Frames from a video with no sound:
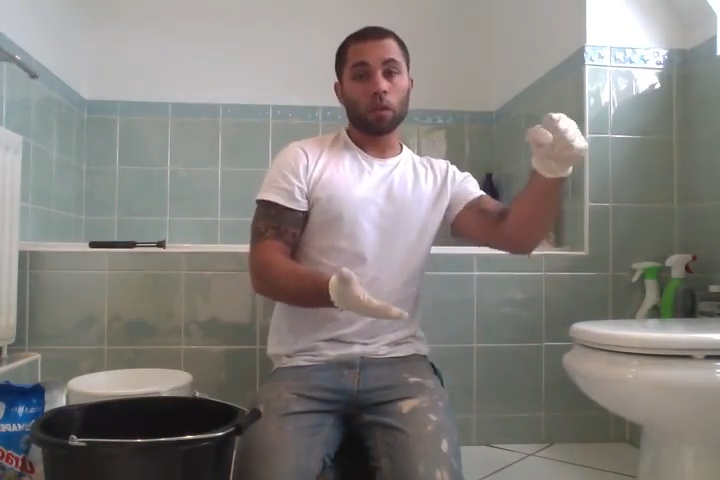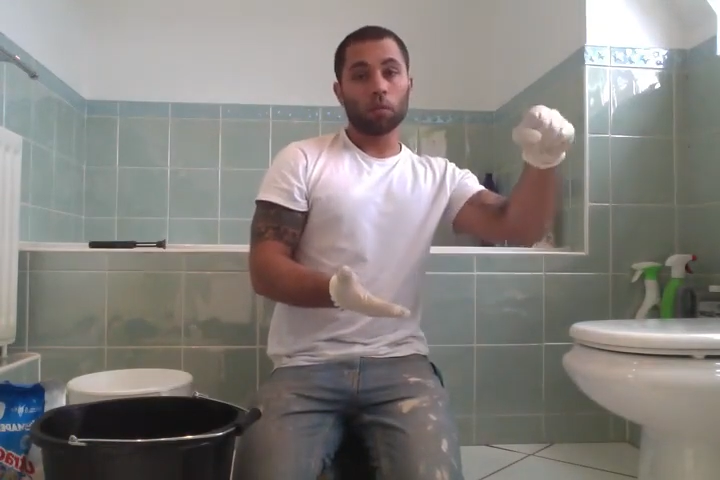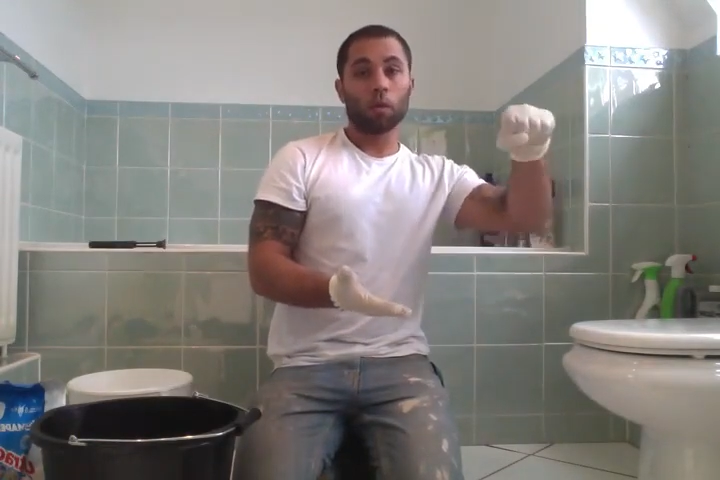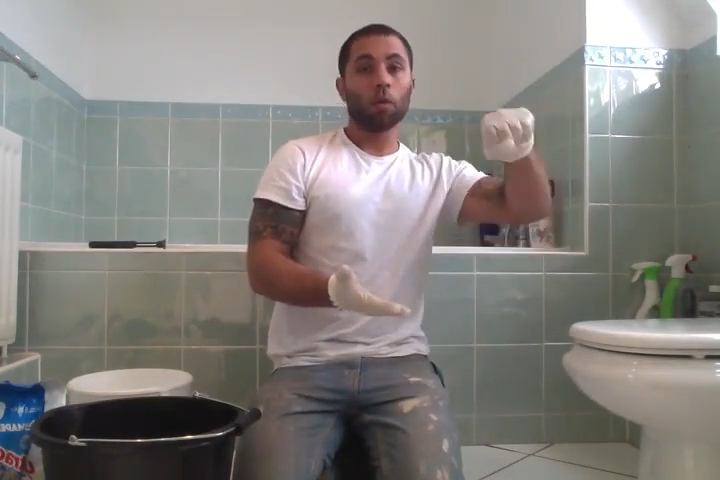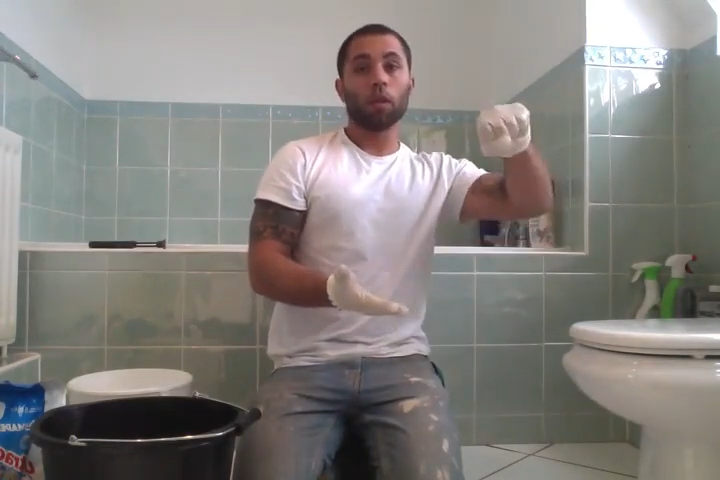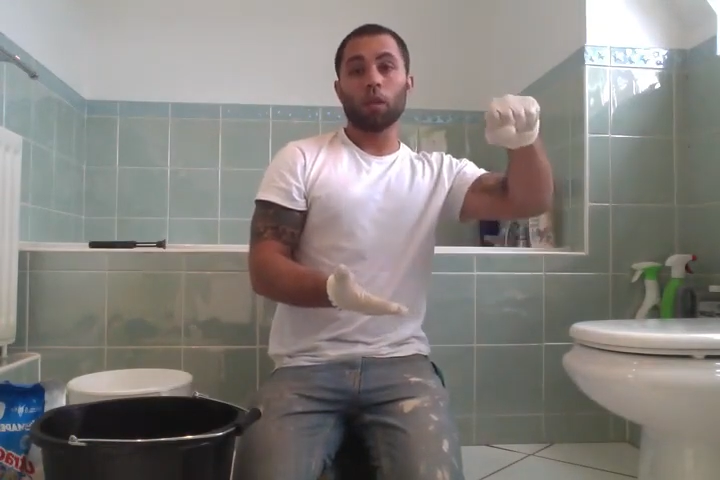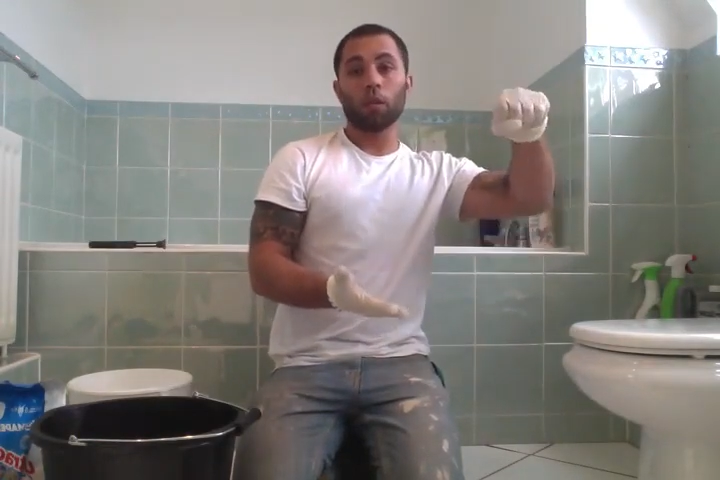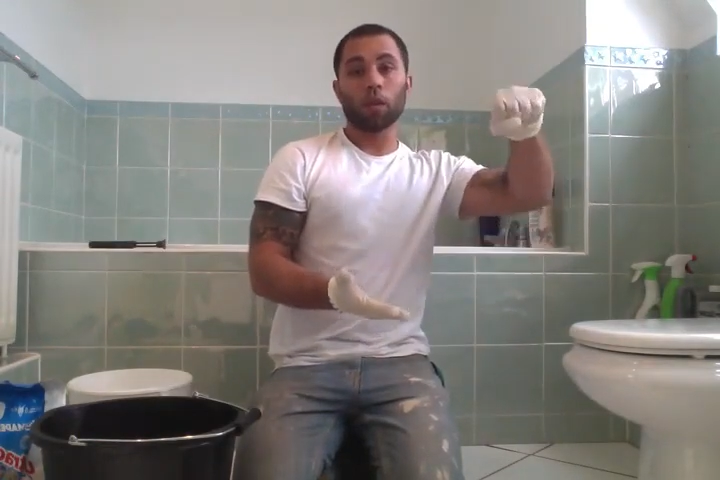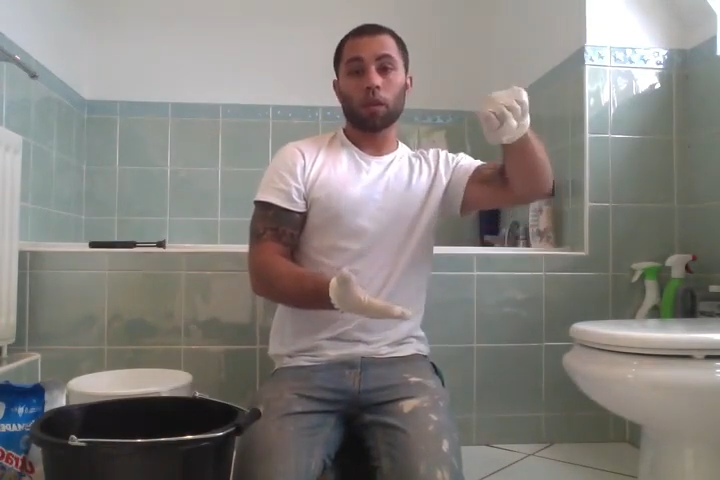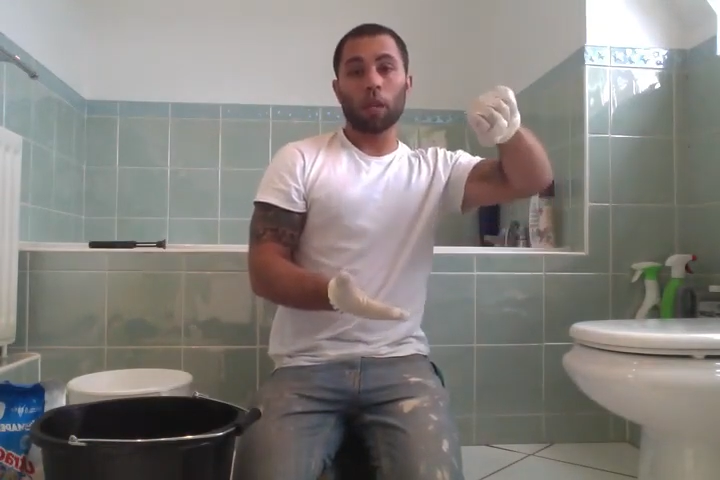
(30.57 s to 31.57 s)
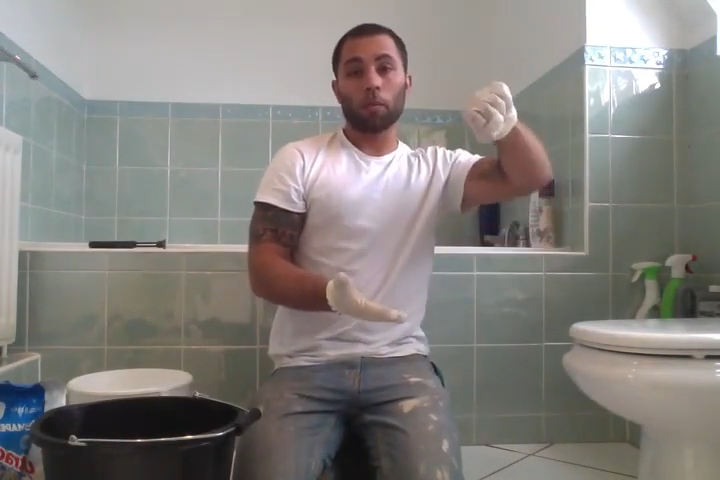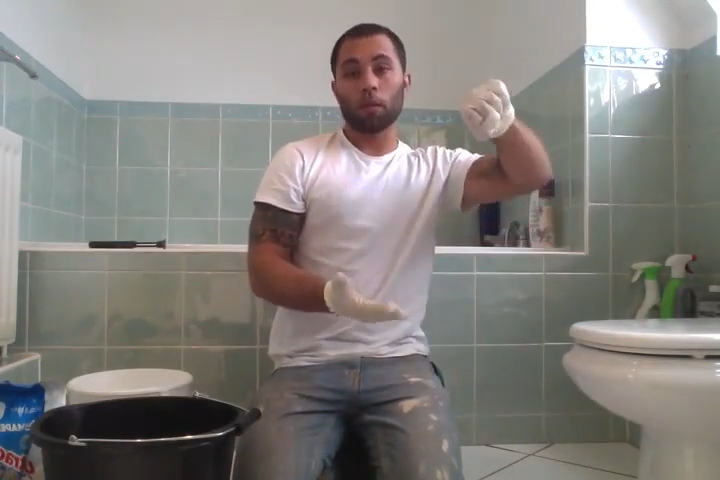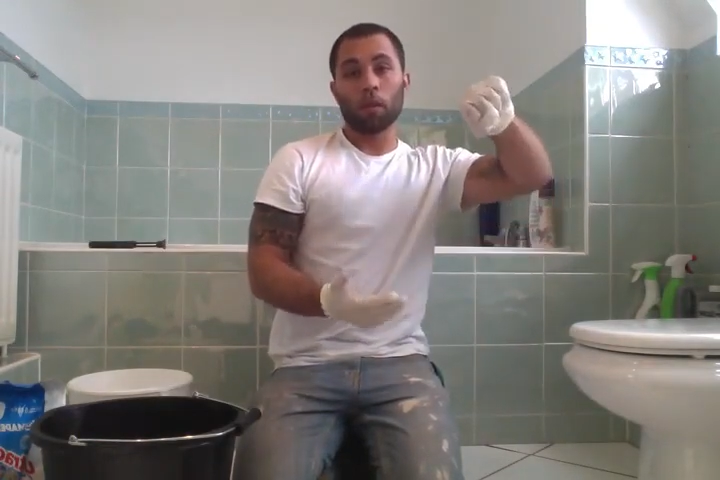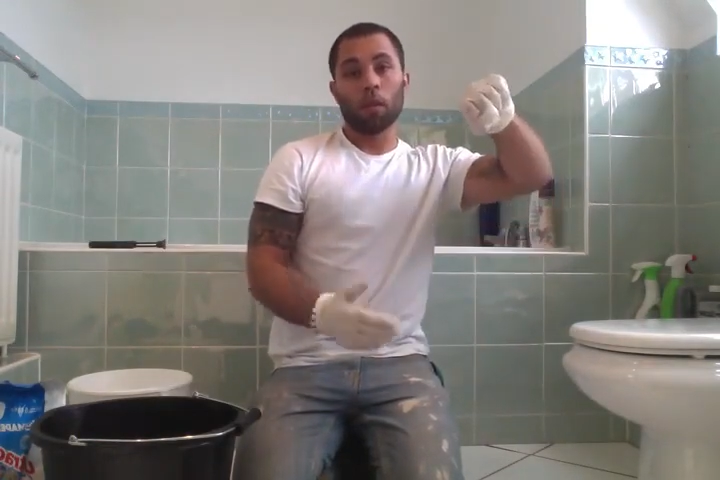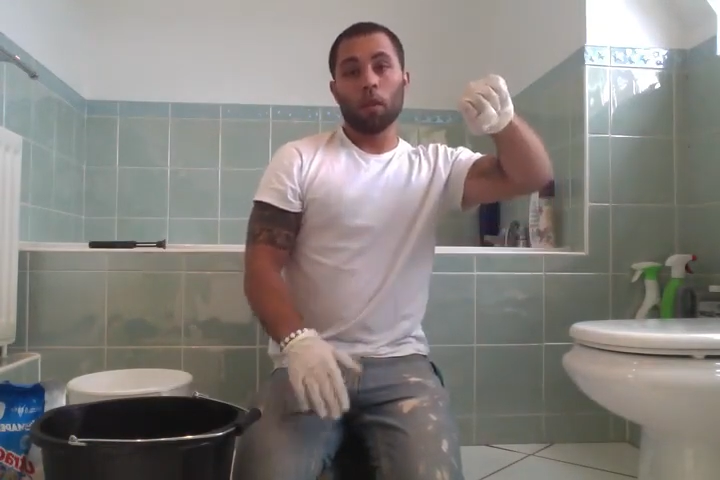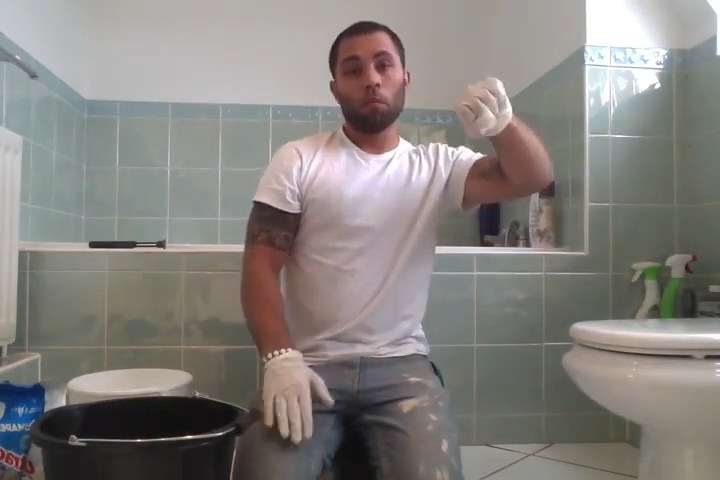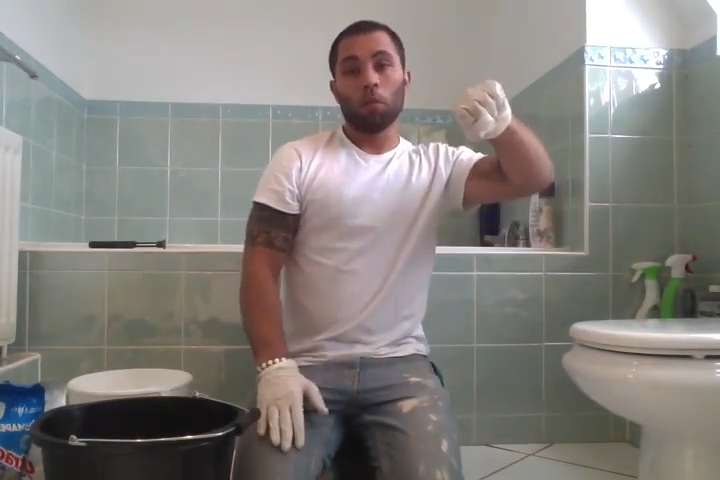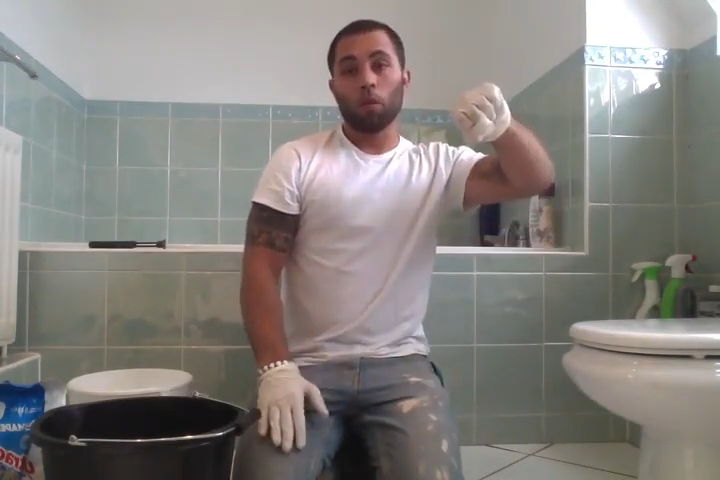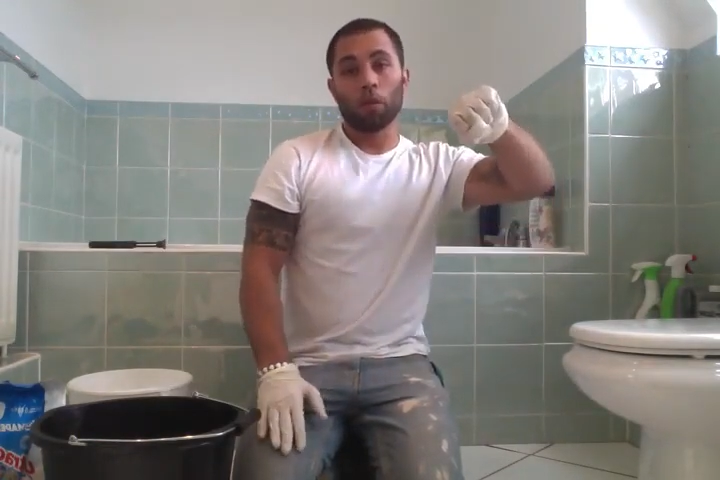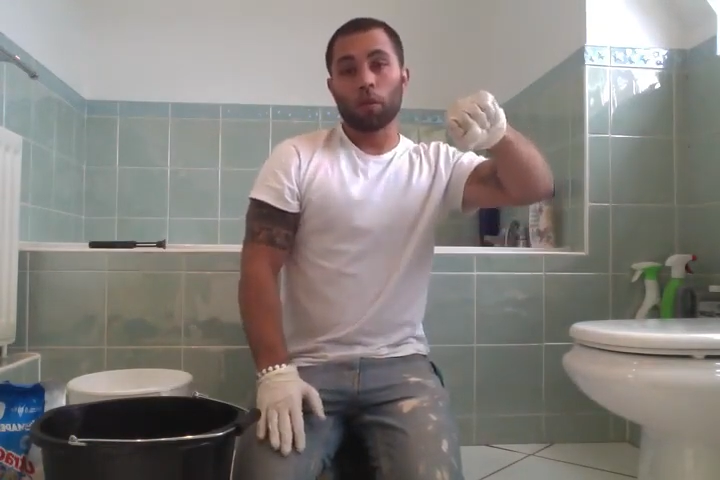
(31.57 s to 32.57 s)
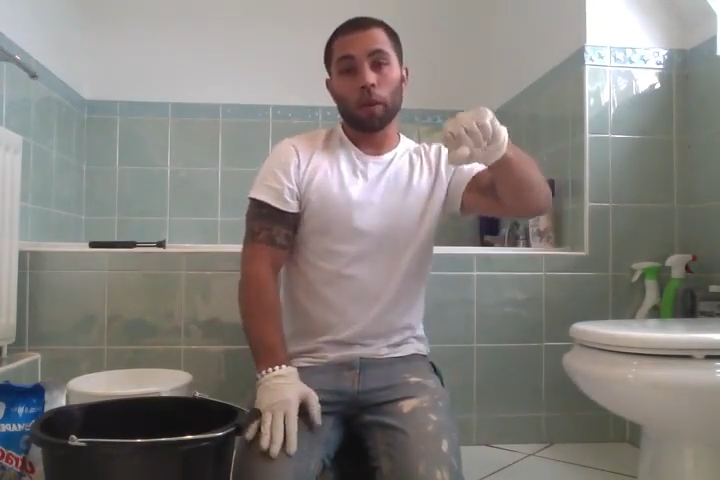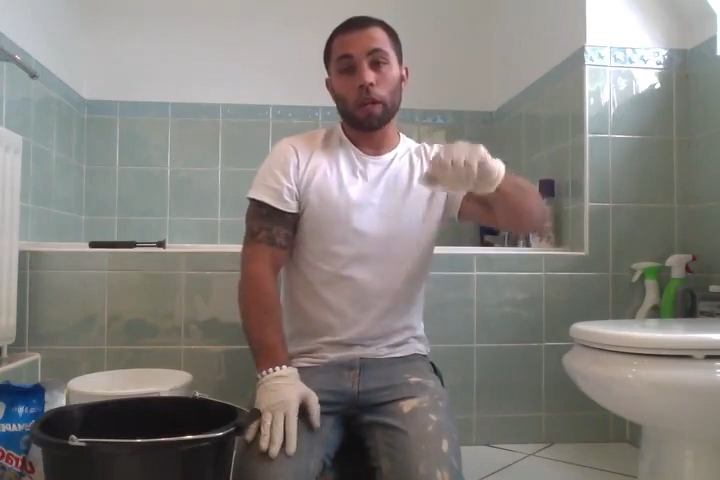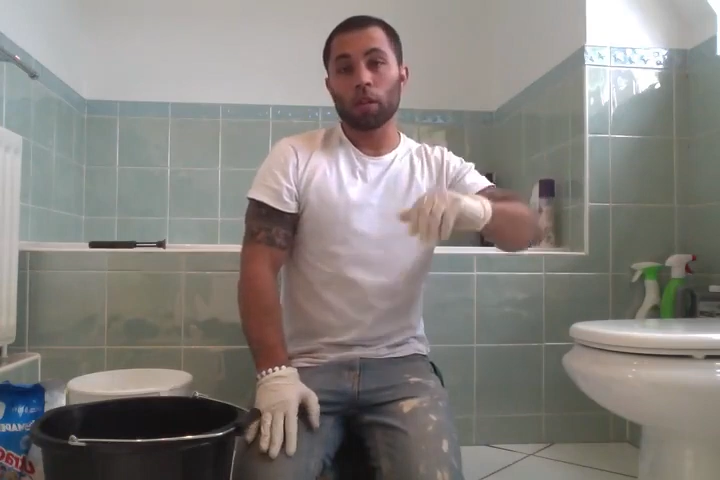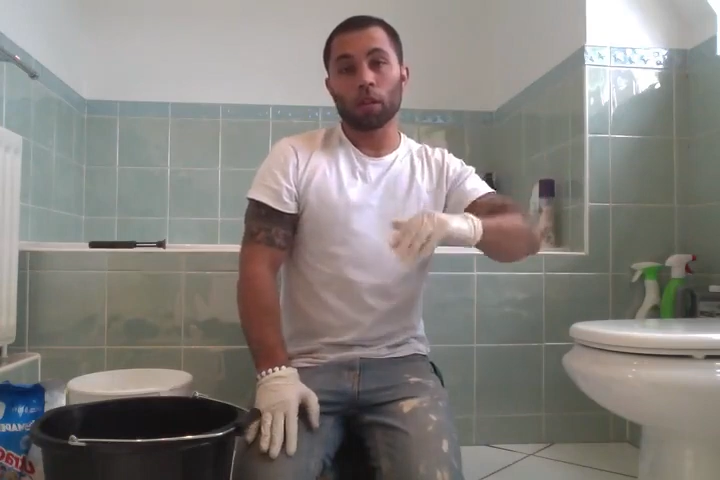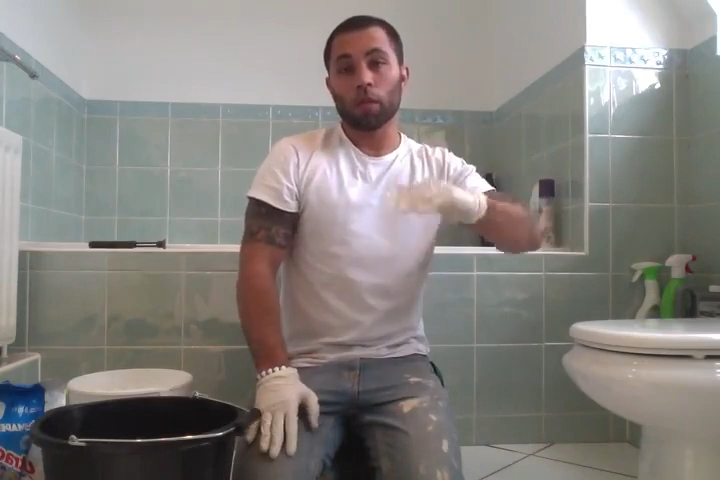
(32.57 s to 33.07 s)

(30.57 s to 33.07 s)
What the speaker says: be willing to accept more information.